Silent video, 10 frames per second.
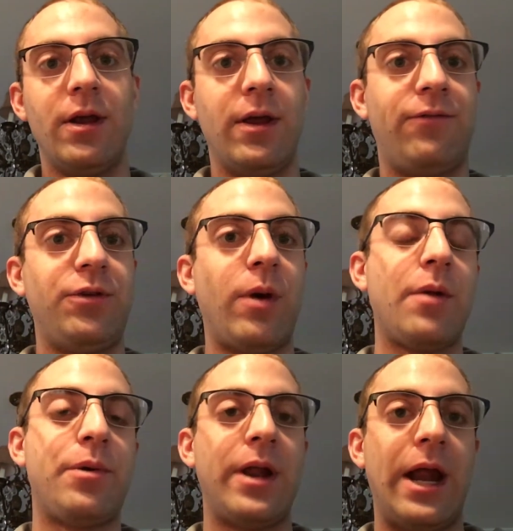If you
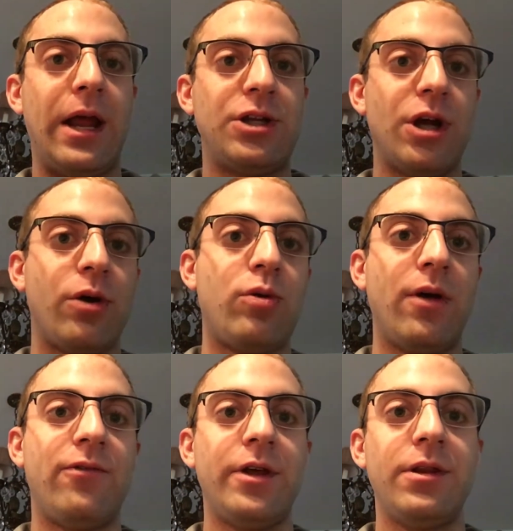want to put an NHL
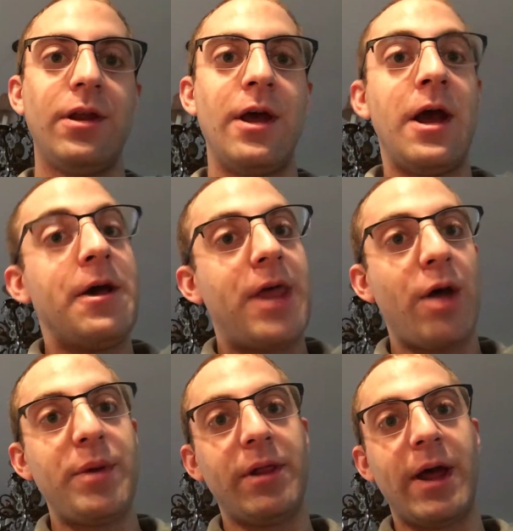equivalent,
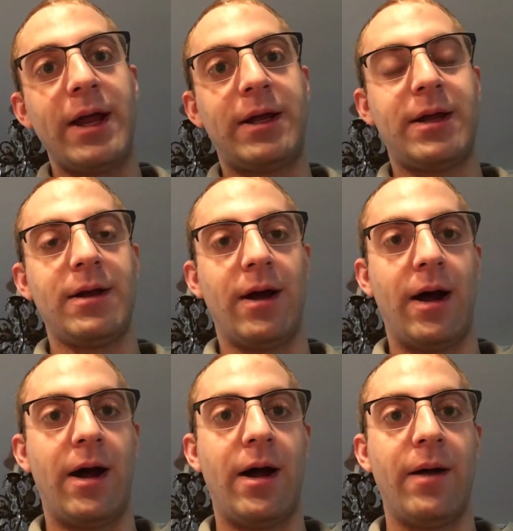that'd be like
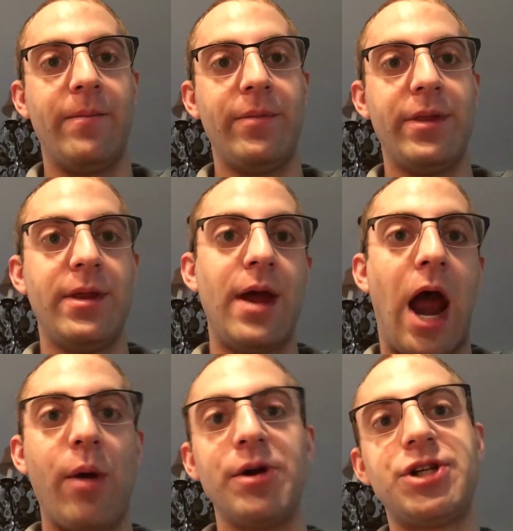
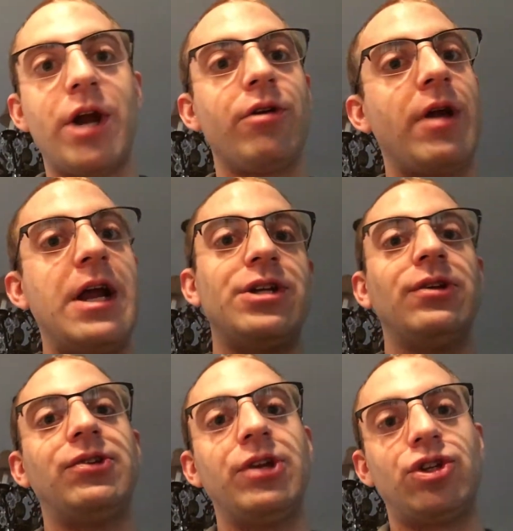our
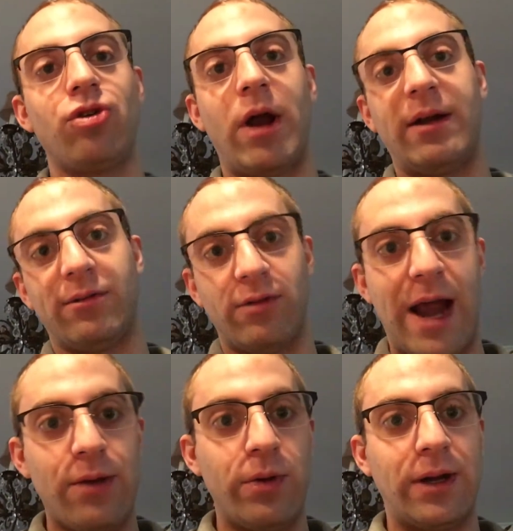generation's Detroit
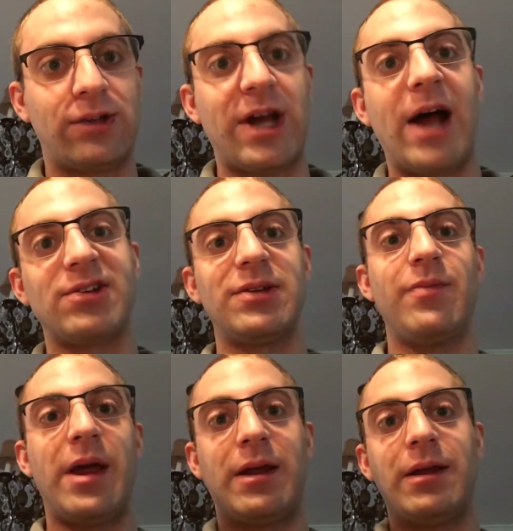Red Wings constantly
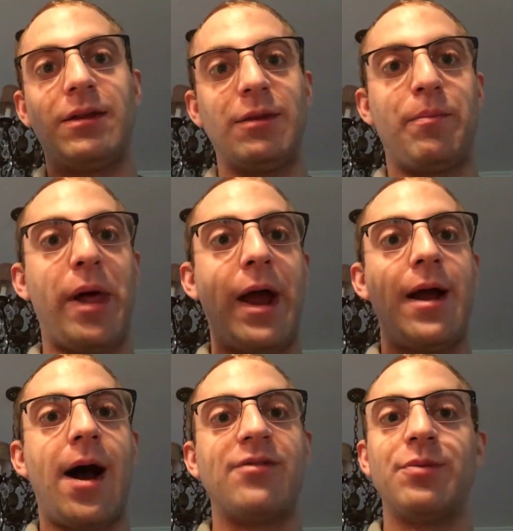making the
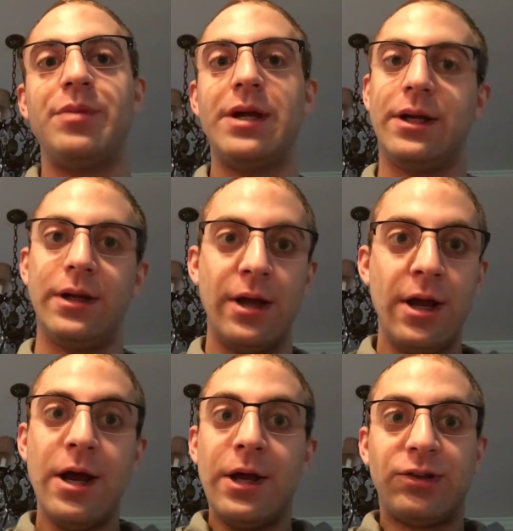playoffs and being
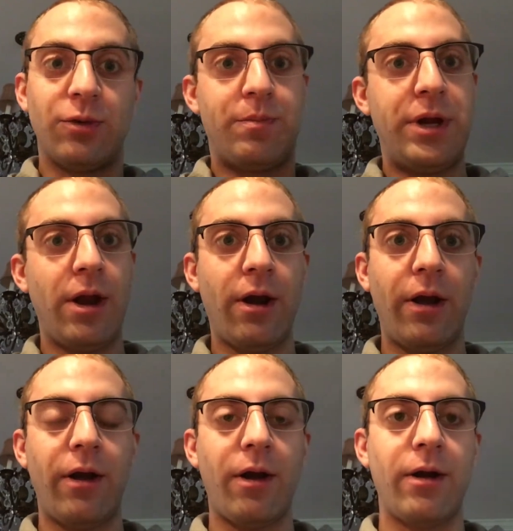
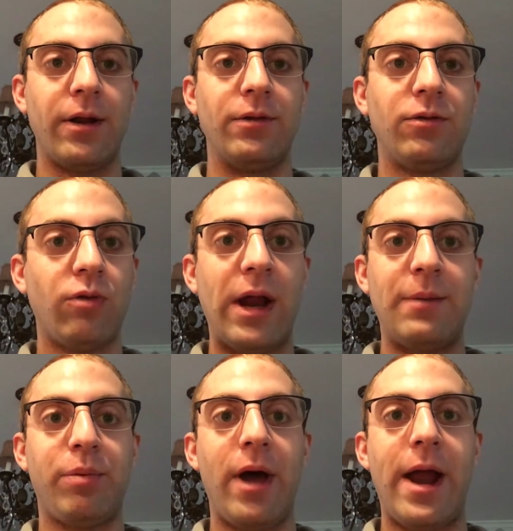superior and
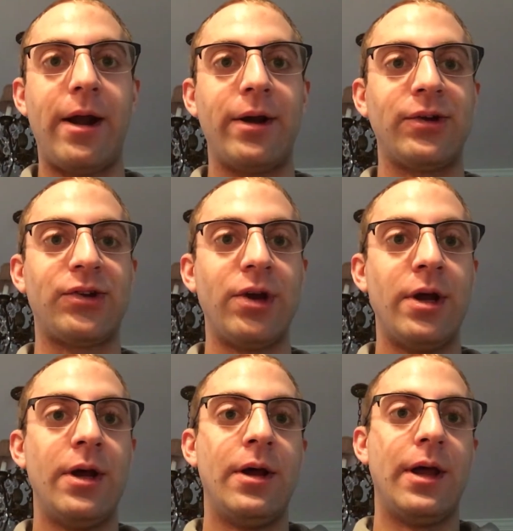great players.
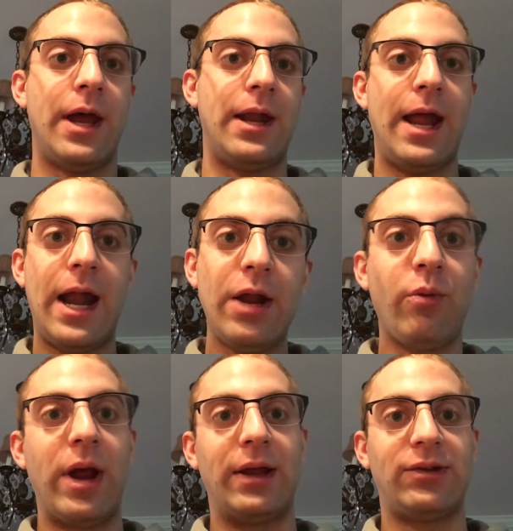And
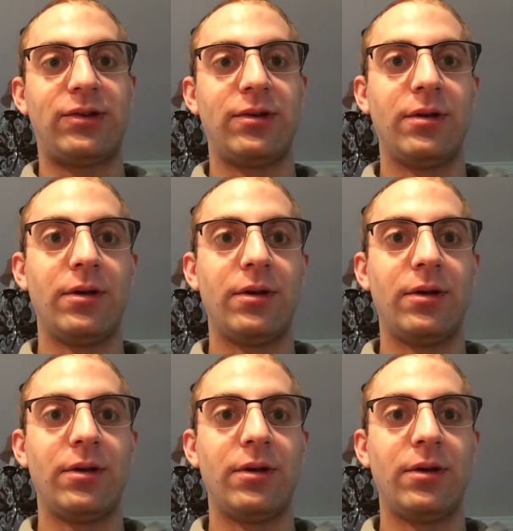anyways,